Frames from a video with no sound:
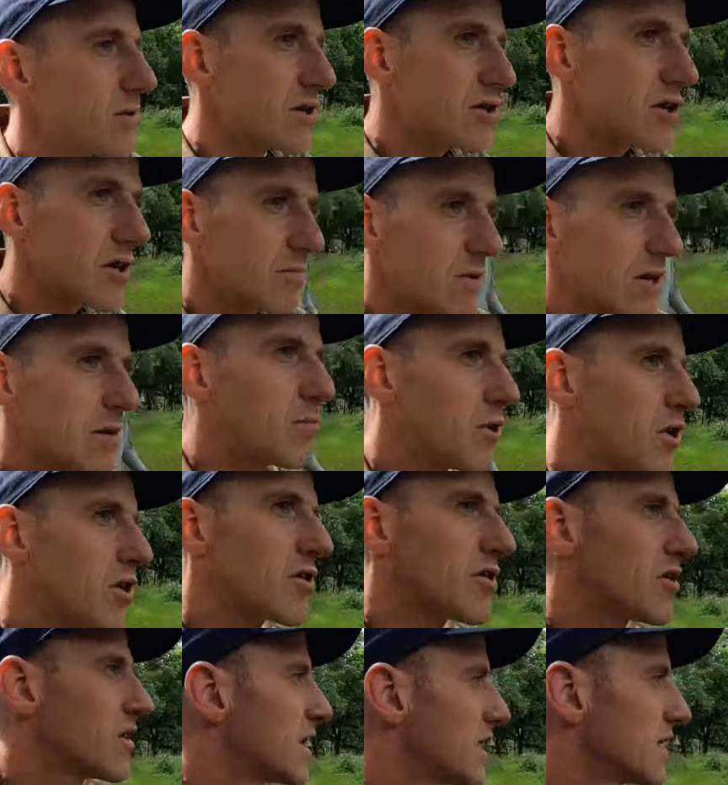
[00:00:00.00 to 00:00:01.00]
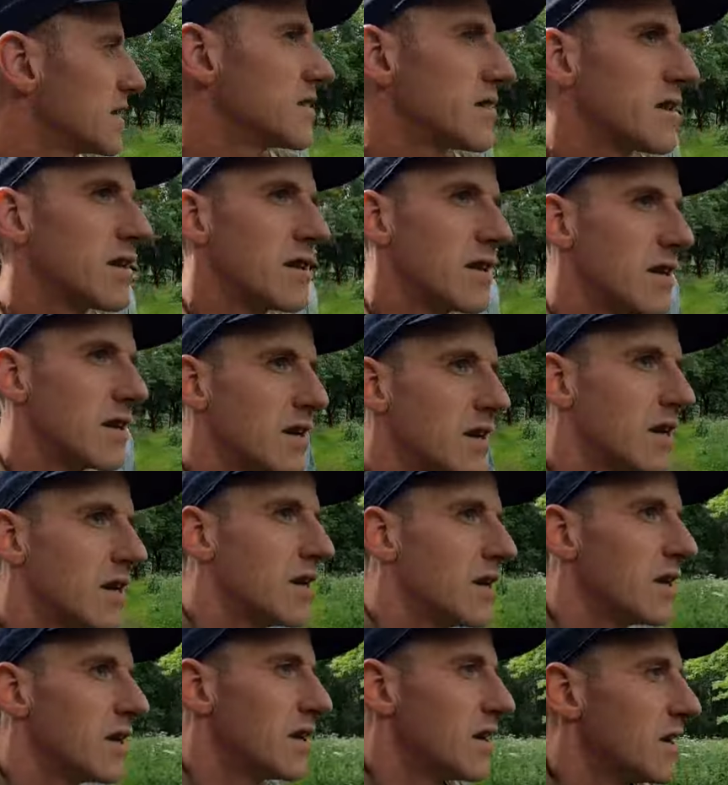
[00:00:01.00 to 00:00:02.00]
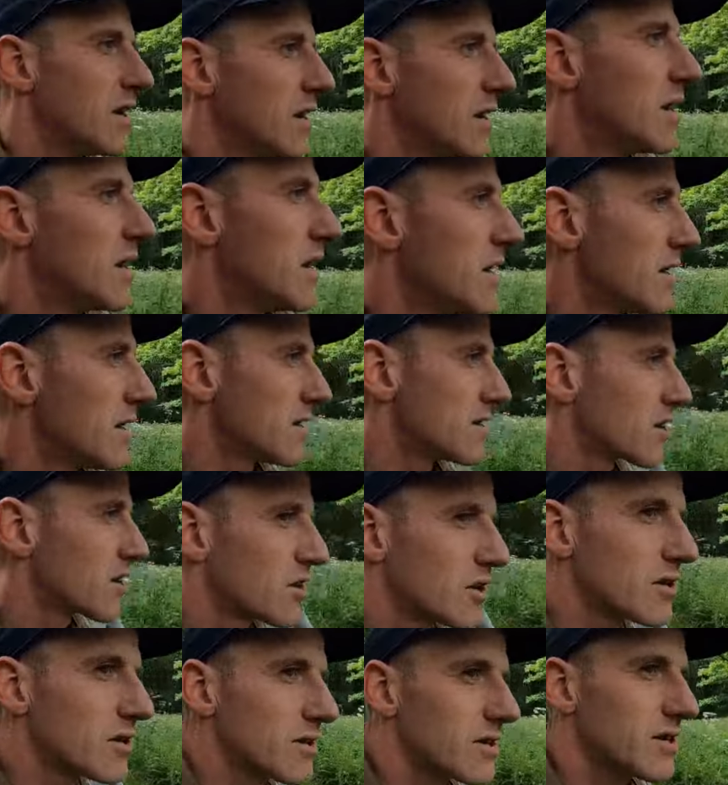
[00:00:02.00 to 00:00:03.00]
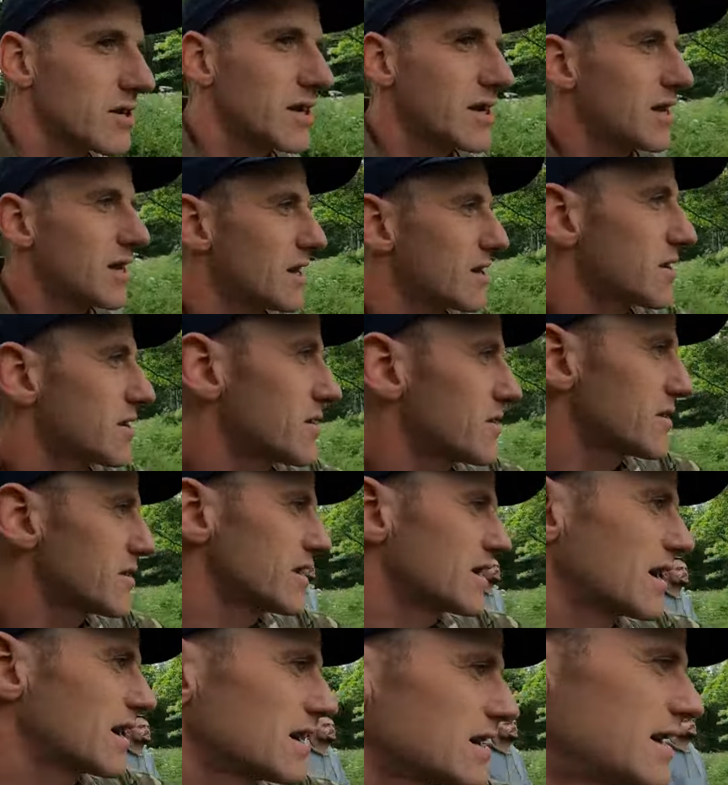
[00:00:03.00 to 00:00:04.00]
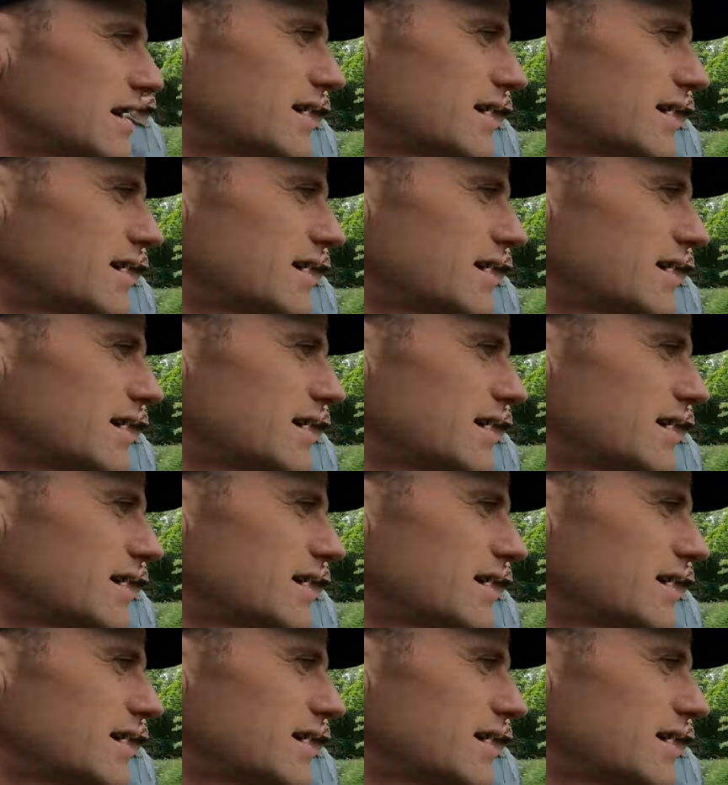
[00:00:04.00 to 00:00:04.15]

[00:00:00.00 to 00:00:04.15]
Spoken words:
which had been modernised. It's cool to see this, and look, you get an